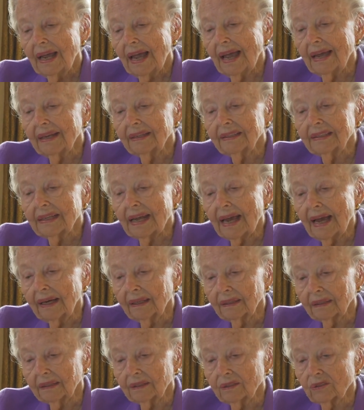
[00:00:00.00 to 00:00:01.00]
and
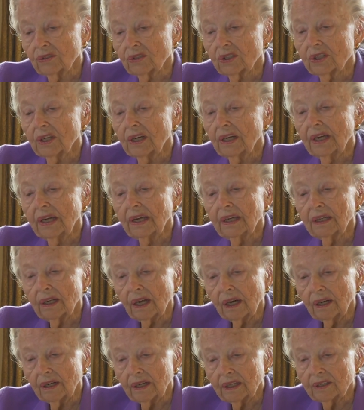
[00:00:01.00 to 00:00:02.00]
talents in
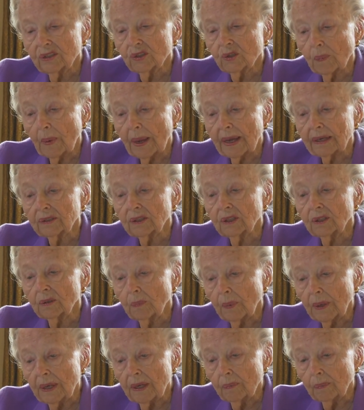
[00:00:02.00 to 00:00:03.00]
unexpected
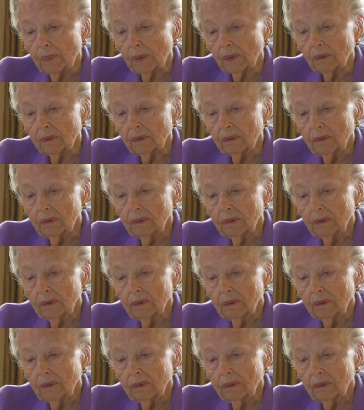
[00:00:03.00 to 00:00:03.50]
people.